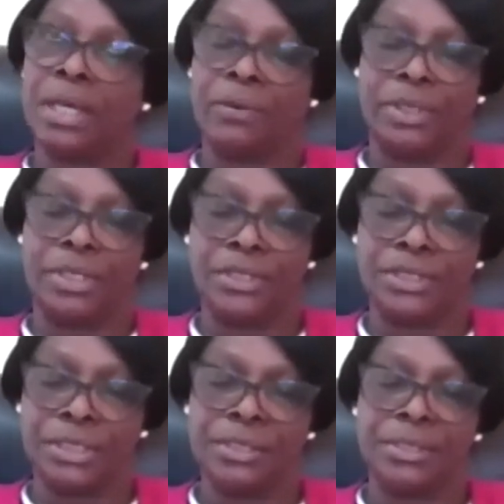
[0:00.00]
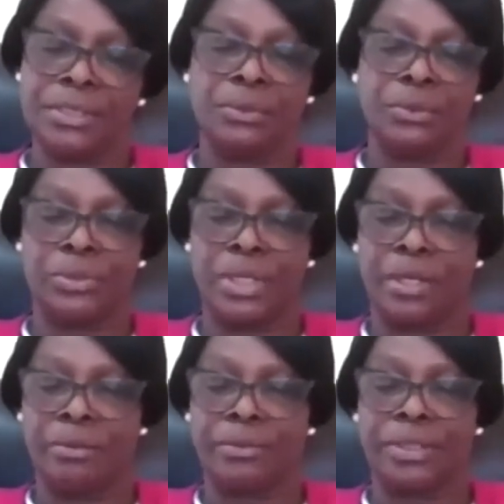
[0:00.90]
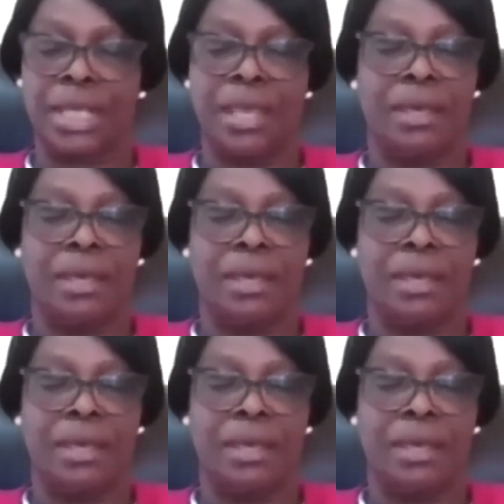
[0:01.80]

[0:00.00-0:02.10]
our nations good health